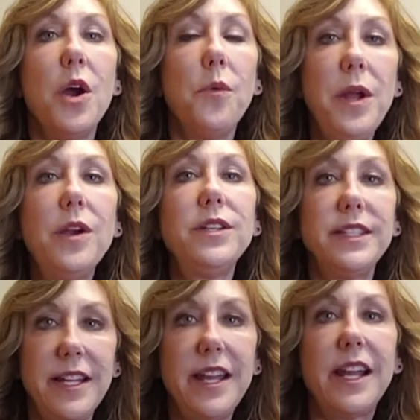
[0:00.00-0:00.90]
We are
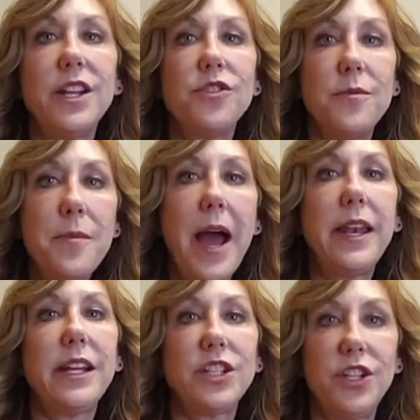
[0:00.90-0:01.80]
seeing a
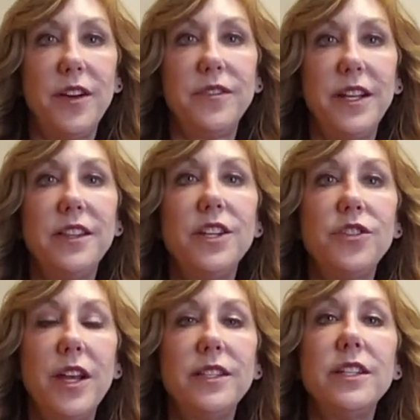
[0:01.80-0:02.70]
dramatic shift in the
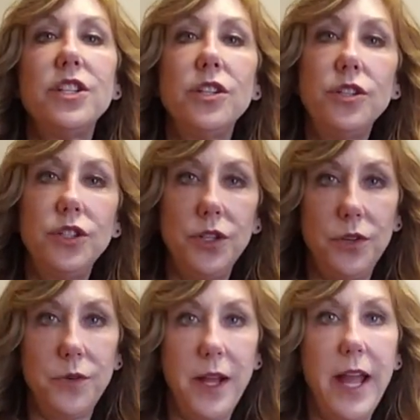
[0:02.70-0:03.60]
transition
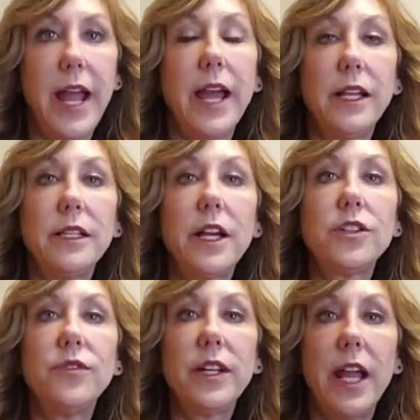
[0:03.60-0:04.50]
to an
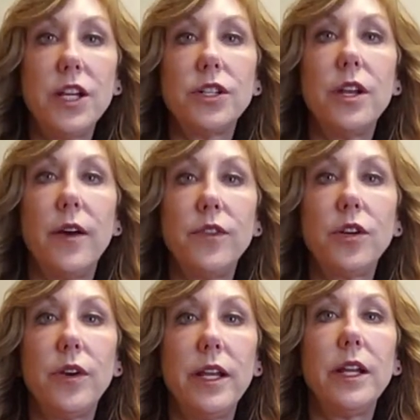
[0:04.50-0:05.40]
electrification of the
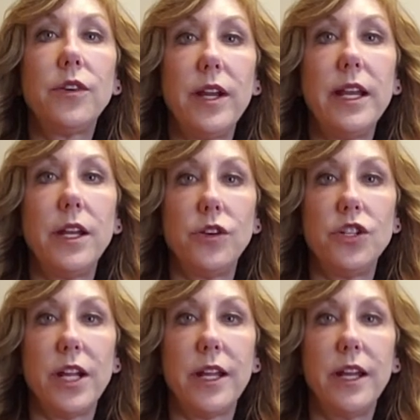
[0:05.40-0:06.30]
grid and green
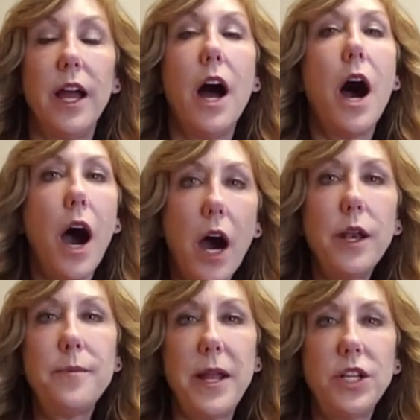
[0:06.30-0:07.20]
energy.
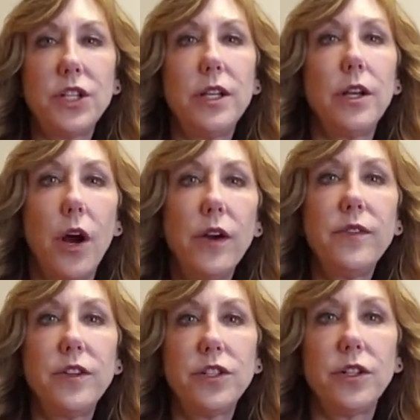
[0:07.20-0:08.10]
Automation and
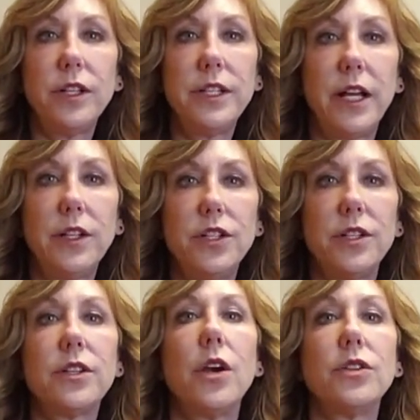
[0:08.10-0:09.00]
artificial
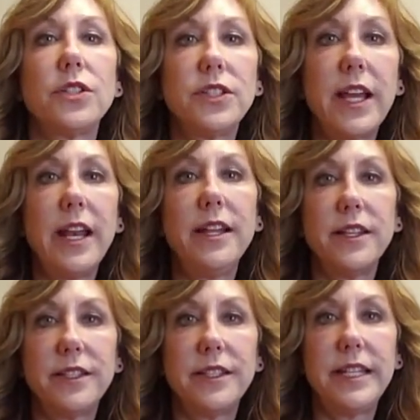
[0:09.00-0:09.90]
intelligence are setting
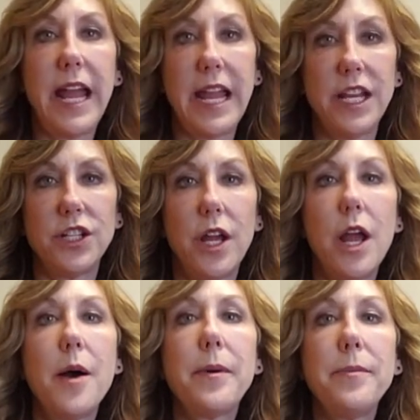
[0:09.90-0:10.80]
the stage
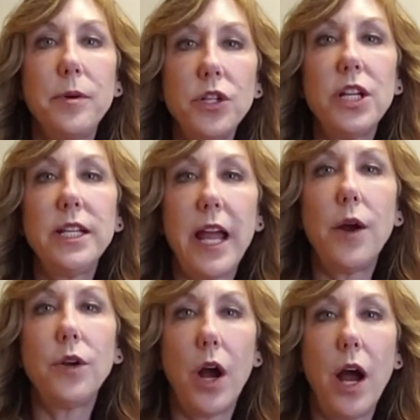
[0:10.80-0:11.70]
by pushing
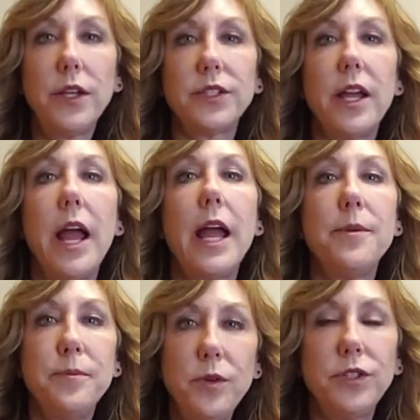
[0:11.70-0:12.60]
down costs
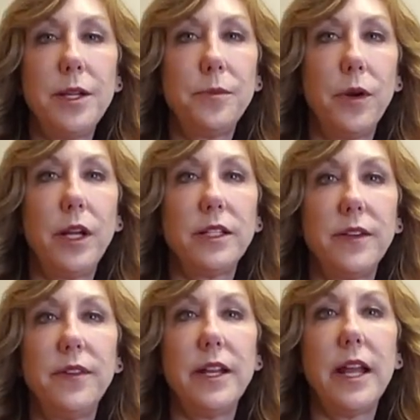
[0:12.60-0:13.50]
and boosting
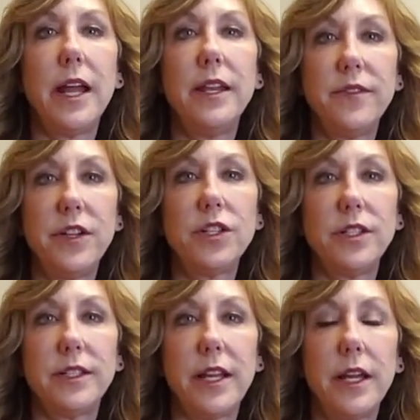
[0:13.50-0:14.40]
productivity and
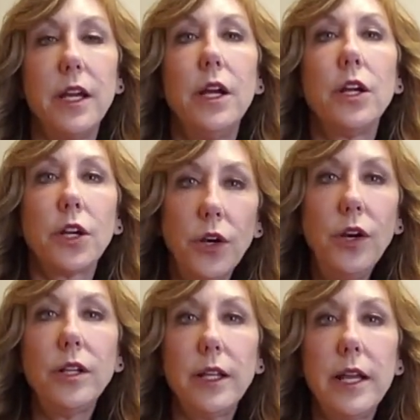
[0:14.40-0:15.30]
efficiency.
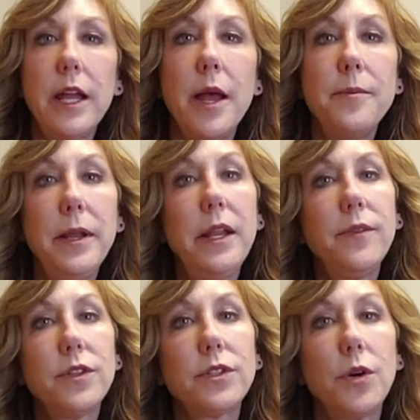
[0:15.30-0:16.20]
Currently, many of
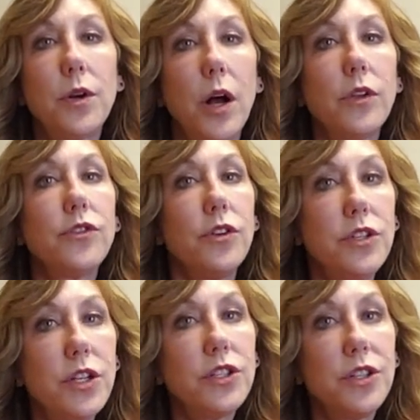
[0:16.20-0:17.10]
the so-called
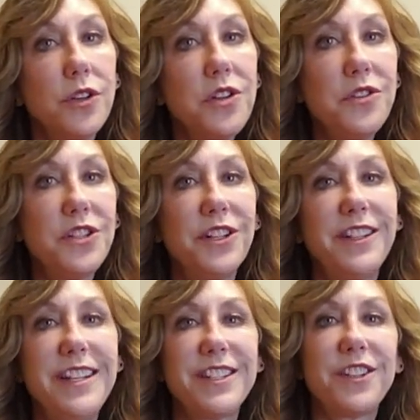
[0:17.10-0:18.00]
traditional
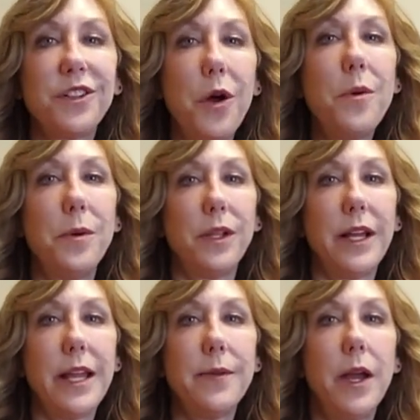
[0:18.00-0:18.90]
utilities
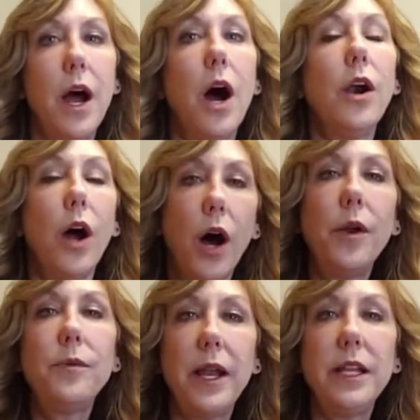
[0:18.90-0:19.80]
globally are
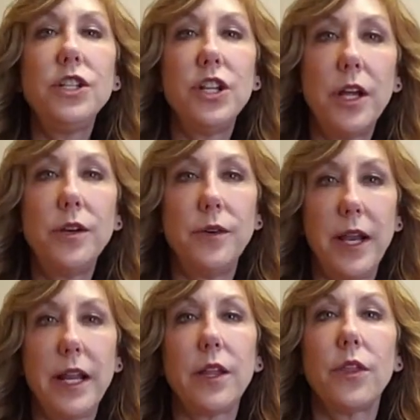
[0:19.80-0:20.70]
already
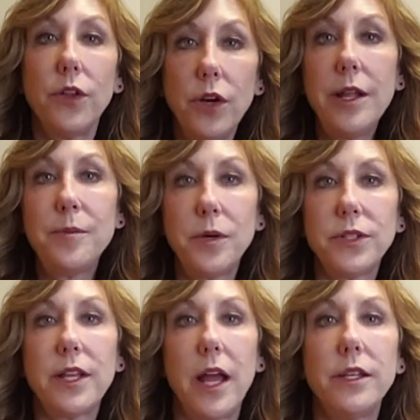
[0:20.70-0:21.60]
generating
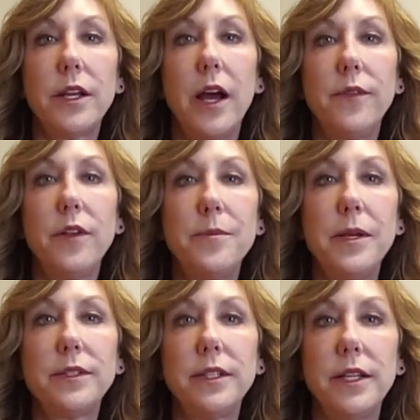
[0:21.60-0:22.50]
30% of their
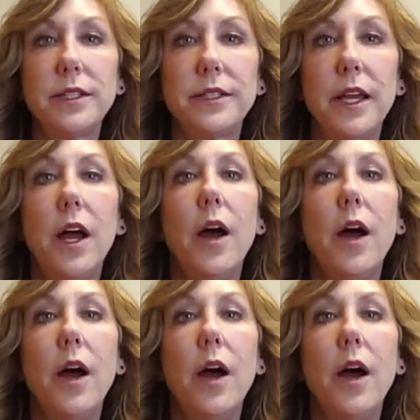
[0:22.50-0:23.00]
business,